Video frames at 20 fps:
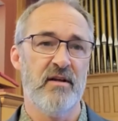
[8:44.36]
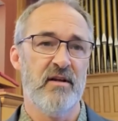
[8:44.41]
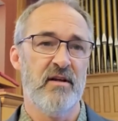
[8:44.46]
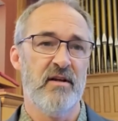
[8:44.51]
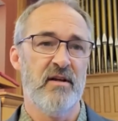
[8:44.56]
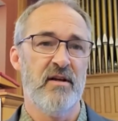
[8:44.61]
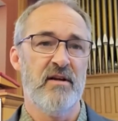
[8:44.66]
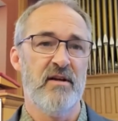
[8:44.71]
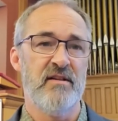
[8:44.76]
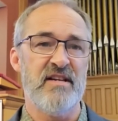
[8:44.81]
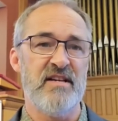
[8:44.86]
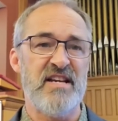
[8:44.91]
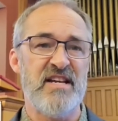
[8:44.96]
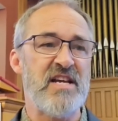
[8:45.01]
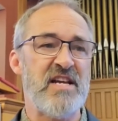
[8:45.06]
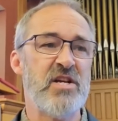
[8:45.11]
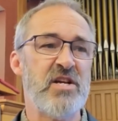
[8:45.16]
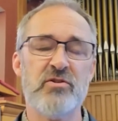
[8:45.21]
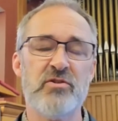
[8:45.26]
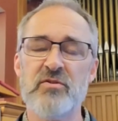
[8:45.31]
the
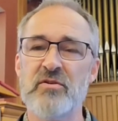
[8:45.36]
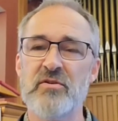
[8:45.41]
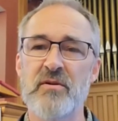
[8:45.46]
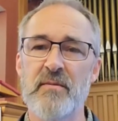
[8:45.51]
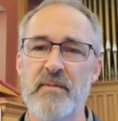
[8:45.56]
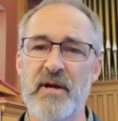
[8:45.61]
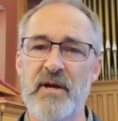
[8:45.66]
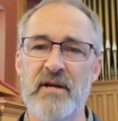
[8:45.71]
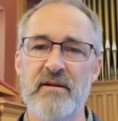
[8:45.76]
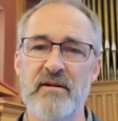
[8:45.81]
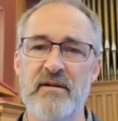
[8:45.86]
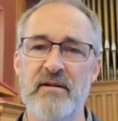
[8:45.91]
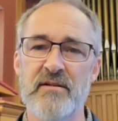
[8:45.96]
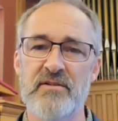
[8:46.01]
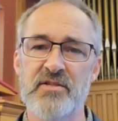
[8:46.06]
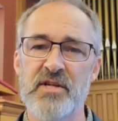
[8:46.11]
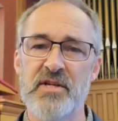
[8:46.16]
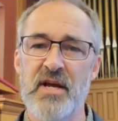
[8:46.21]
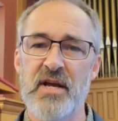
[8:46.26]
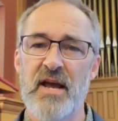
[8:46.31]
interdependence
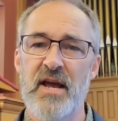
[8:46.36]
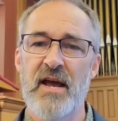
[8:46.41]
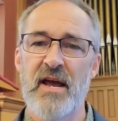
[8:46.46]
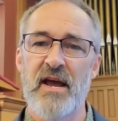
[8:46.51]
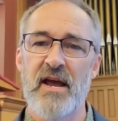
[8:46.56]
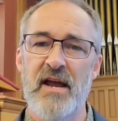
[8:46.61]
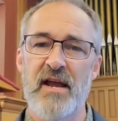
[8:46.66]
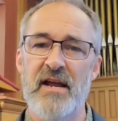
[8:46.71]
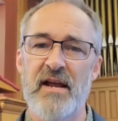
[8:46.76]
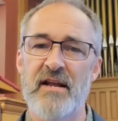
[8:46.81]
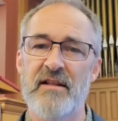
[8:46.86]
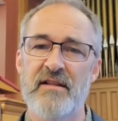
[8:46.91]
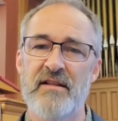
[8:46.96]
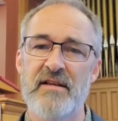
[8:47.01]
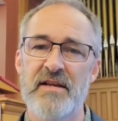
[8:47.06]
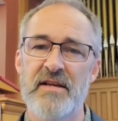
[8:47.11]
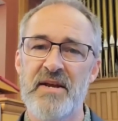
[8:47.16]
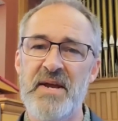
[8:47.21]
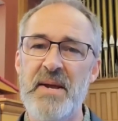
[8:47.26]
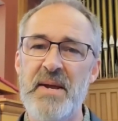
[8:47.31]
and
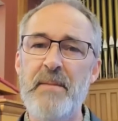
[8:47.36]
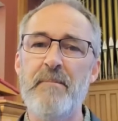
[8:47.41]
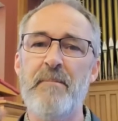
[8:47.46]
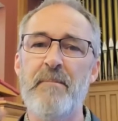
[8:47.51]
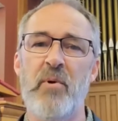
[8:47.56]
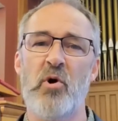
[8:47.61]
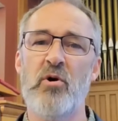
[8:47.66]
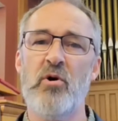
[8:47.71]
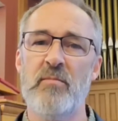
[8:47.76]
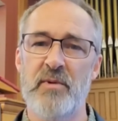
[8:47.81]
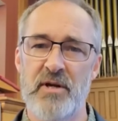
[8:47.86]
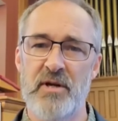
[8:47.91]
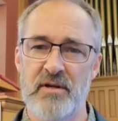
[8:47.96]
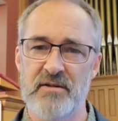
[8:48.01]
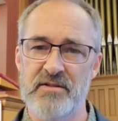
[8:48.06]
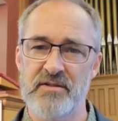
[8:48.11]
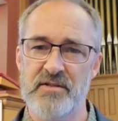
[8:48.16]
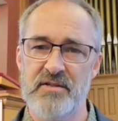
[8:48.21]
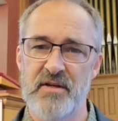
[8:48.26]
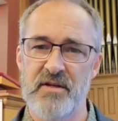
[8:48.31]
the
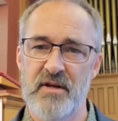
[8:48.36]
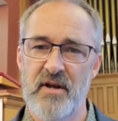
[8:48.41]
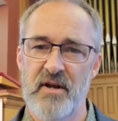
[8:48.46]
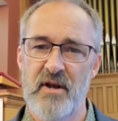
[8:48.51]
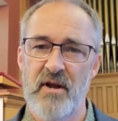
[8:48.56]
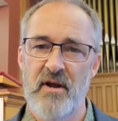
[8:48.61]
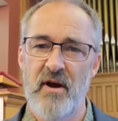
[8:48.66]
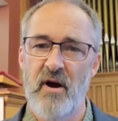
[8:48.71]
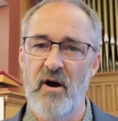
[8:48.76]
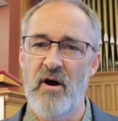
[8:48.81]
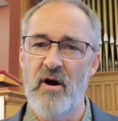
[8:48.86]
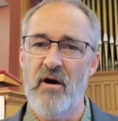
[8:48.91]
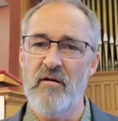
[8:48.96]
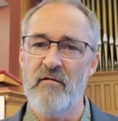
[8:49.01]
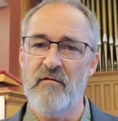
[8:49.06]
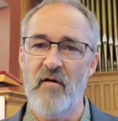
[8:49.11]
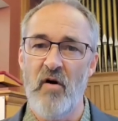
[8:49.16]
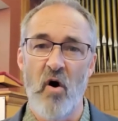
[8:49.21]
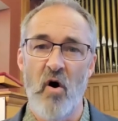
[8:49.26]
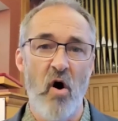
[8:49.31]
impermanence of
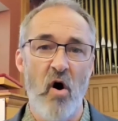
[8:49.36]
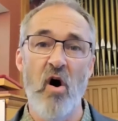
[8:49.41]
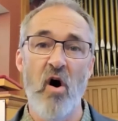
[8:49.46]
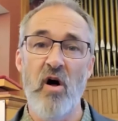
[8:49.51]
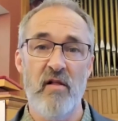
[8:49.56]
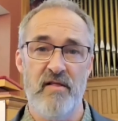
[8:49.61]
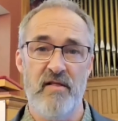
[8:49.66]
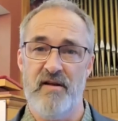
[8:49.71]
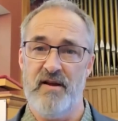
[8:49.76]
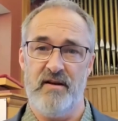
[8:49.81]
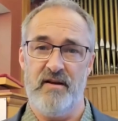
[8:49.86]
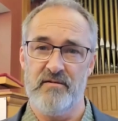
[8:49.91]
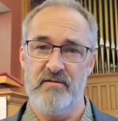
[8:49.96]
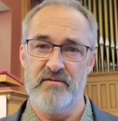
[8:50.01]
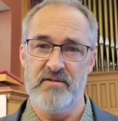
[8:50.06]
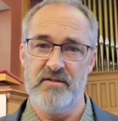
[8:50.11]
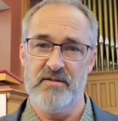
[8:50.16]
all things.